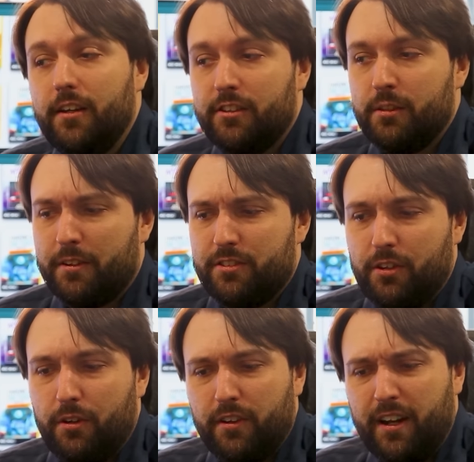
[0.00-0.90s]
So much
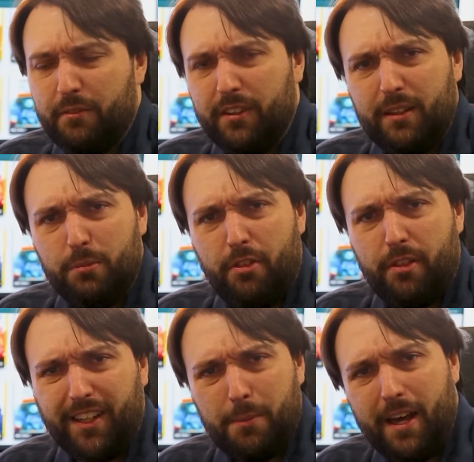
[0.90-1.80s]
so that I didn't really
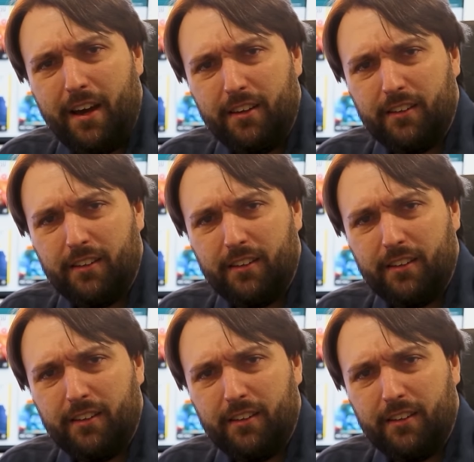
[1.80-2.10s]
think about it.